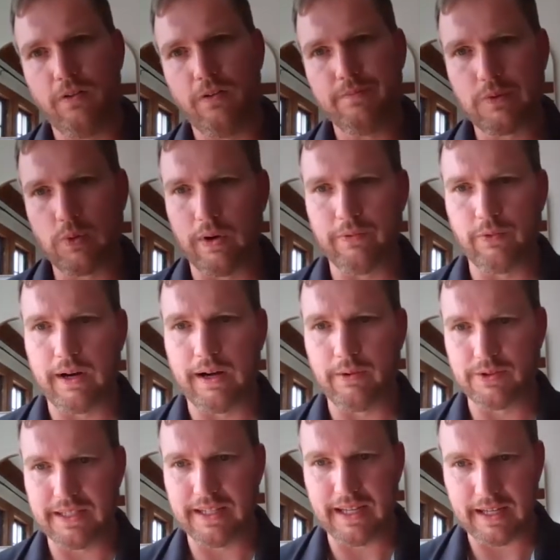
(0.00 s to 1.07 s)
24 hours
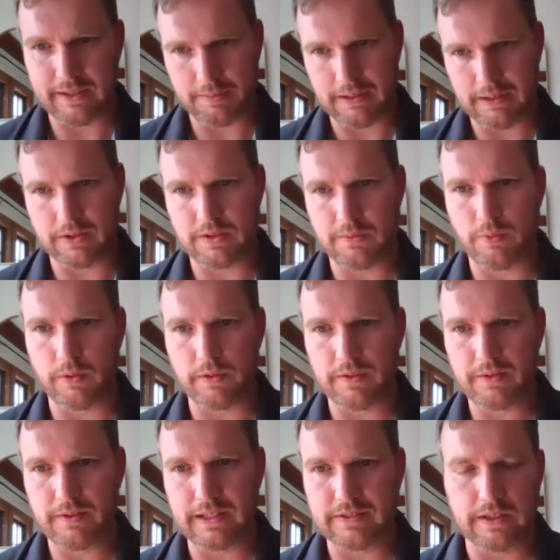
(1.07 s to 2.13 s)
a day to be able to
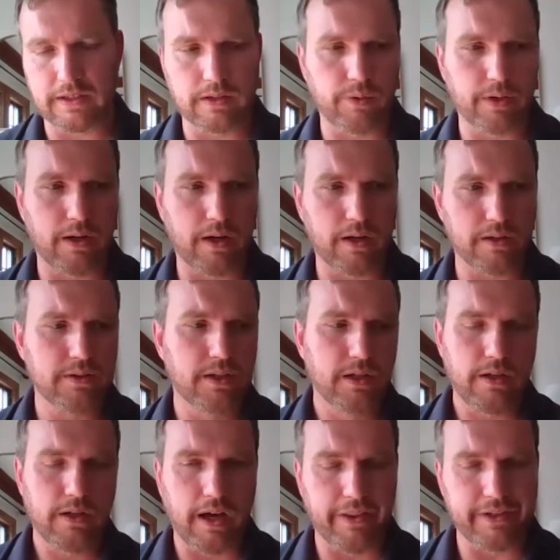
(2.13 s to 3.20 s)
support things that are going on.
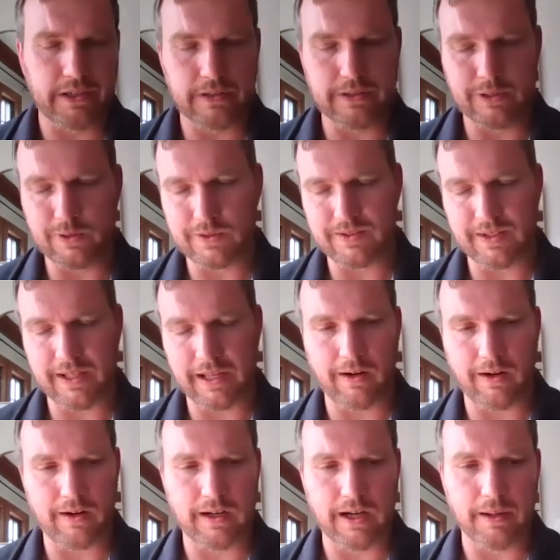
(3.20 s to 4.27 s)
Other good news is that
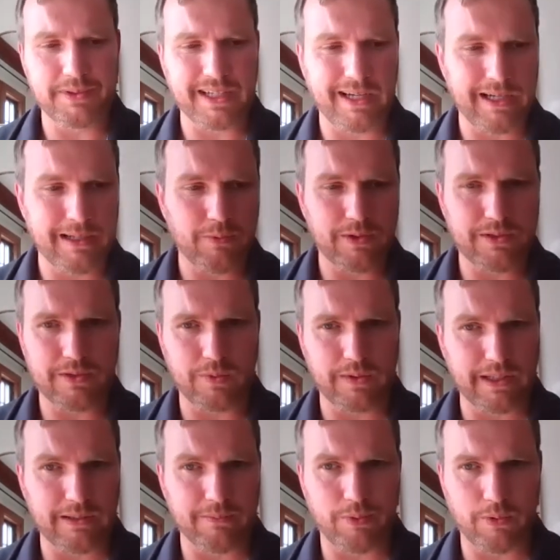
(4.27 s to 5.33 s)
our uptime, which is
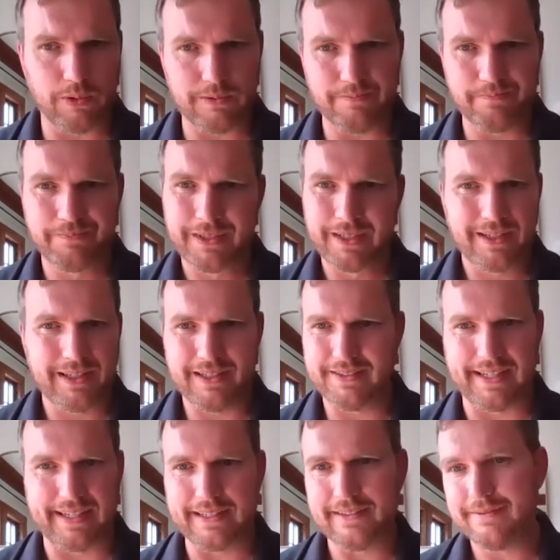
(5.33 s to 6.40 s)
really important, is like at